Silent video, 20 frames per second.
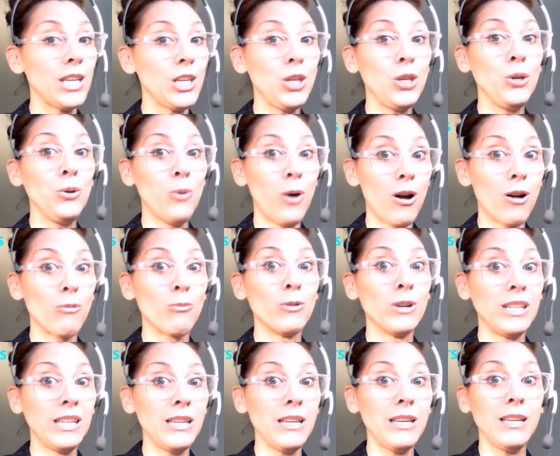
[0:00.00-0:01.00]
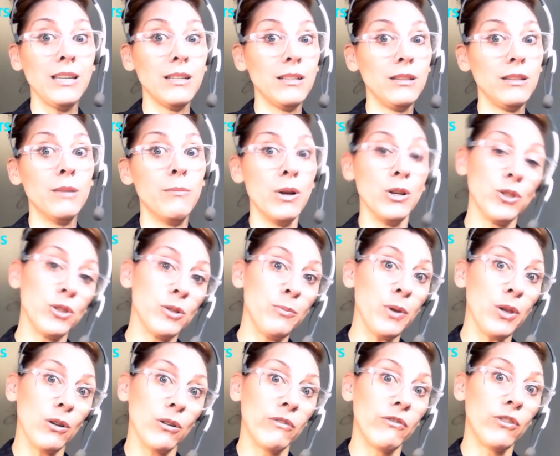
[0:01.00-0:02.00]
You are really the most
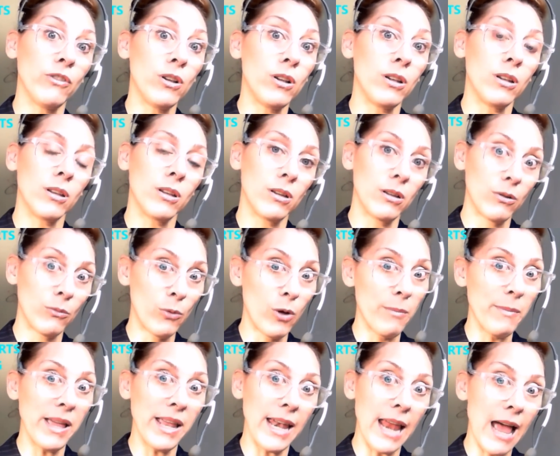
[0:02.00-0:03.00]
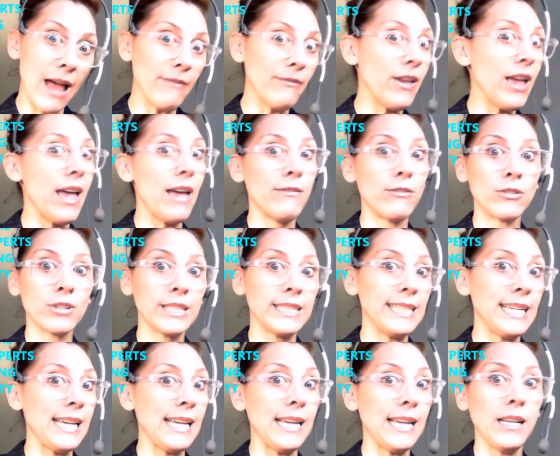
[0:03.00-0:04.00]
beautiful woman I've ever
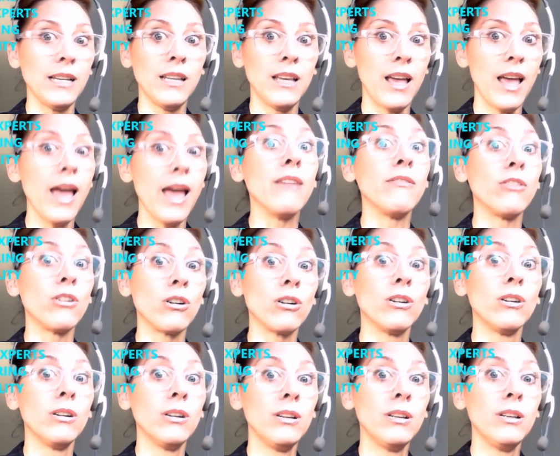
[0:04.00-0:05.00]
seen, ever.